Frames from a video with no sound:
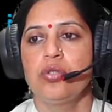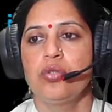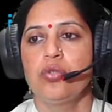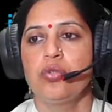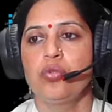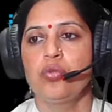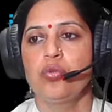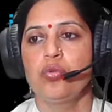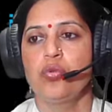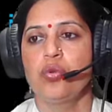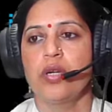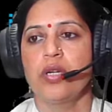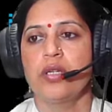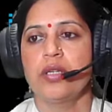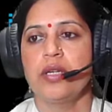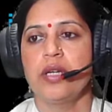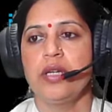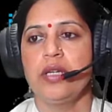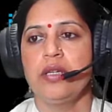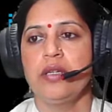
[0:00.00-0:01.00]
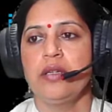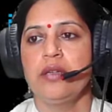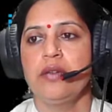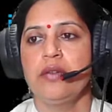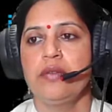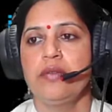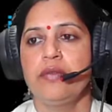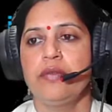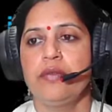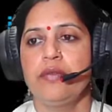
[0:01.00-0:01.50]

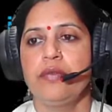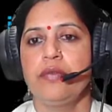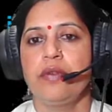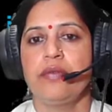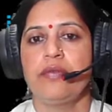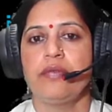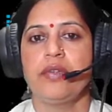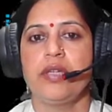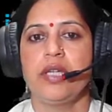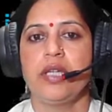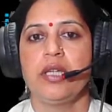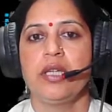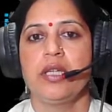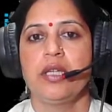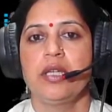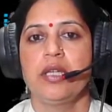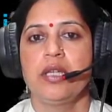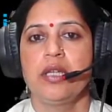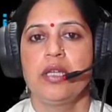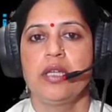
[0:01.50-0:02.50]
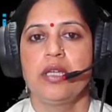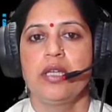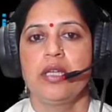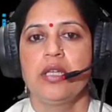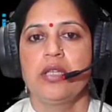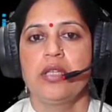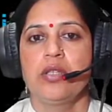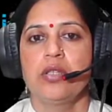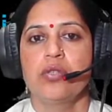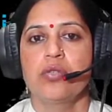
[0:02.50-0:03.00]
250.
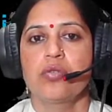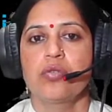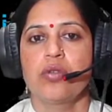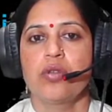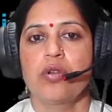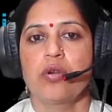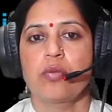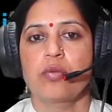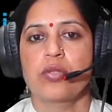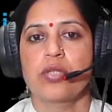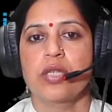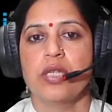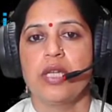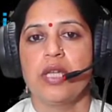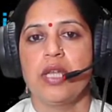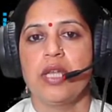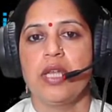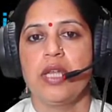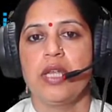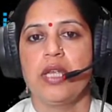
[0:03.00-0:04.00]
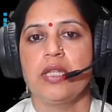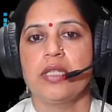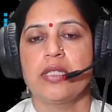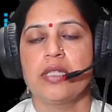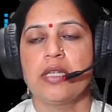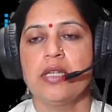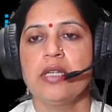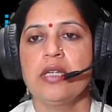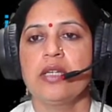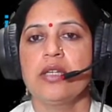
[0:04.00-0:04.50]
So your option A is
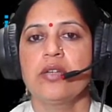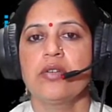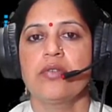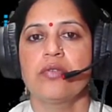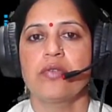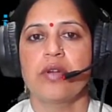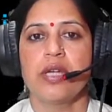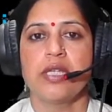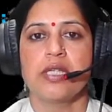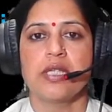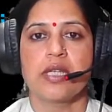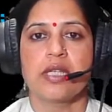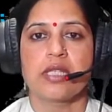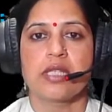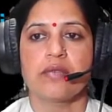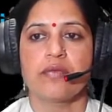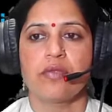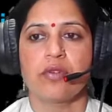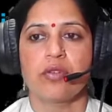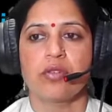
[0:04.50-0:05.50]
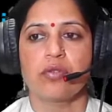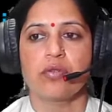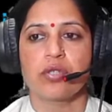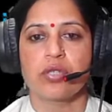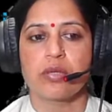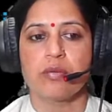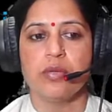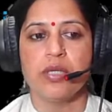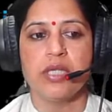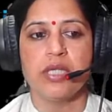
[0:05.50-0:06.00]
the right answer for the
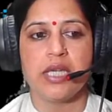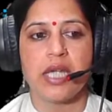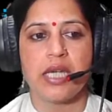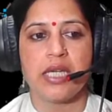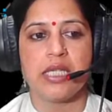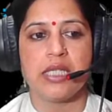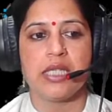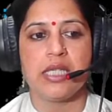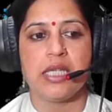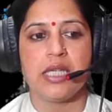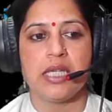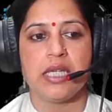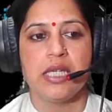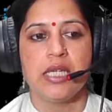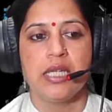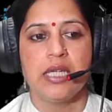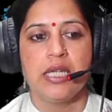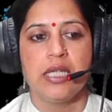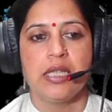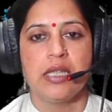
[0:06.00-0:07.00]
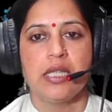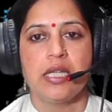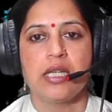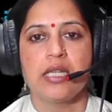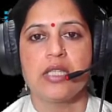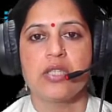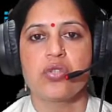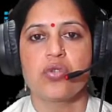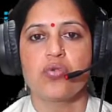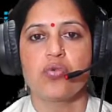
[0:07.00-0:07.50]
question number 19. That
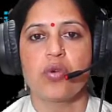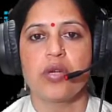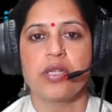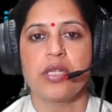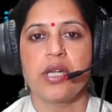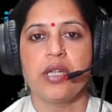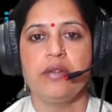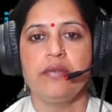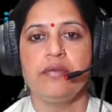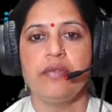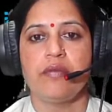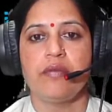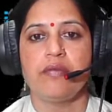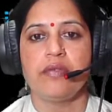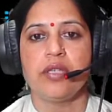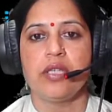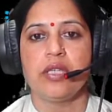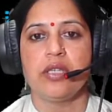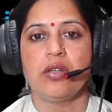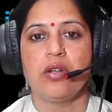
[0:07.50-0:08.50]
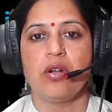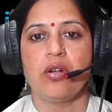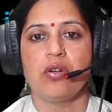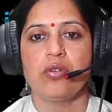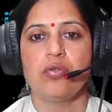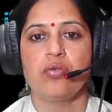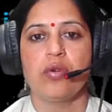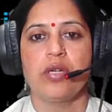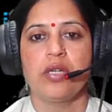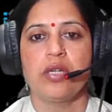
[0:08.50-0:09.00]
is 250,
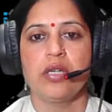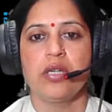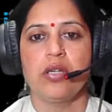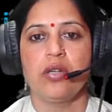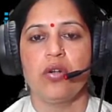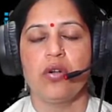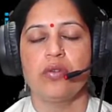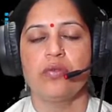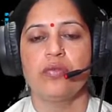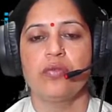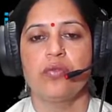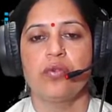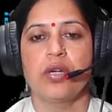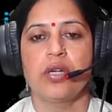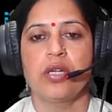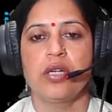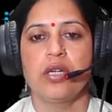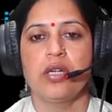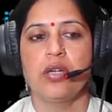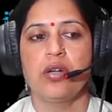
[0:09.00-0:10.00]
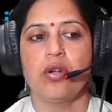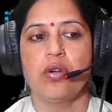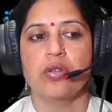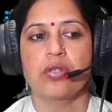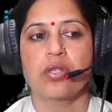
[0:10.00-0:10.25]
not 200, not 400, not